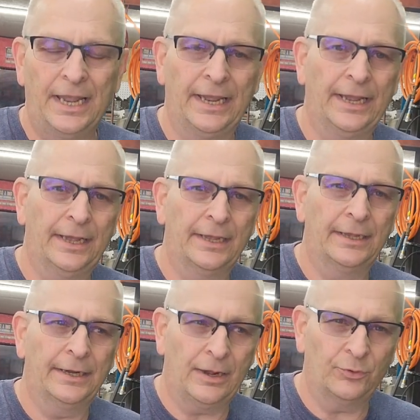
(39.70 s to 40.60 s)

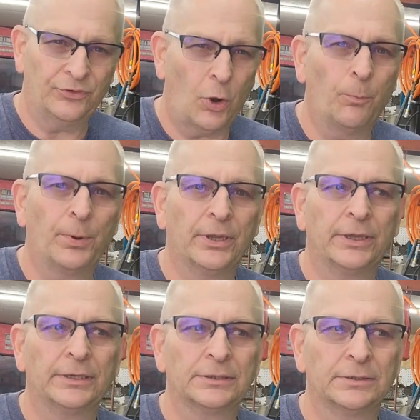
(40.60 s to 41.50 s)
and I was
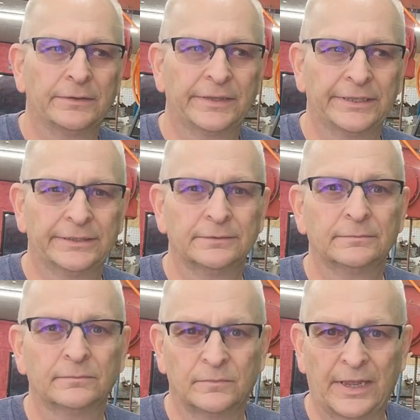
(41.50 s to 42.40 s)
hoping that
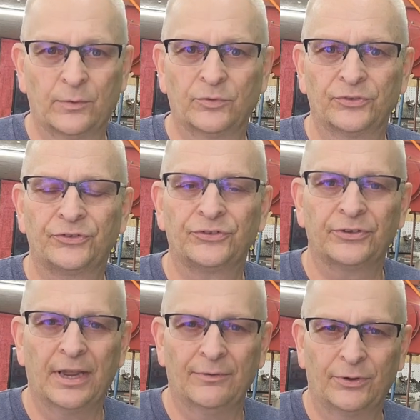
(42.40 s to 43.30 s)
they was
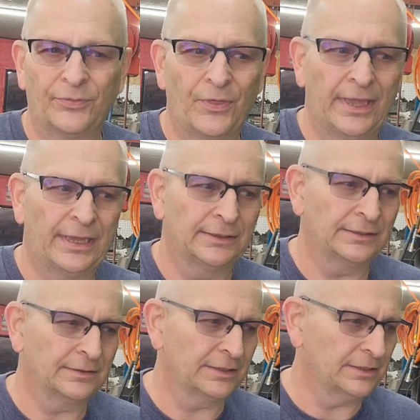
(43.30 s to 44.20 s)

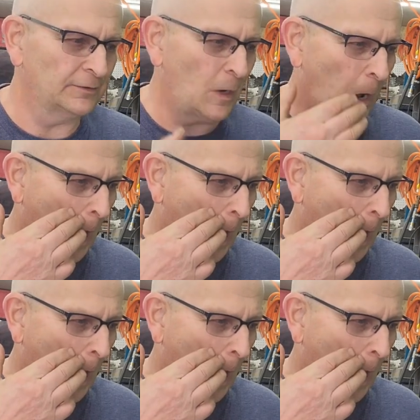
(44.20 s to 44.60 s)
everything that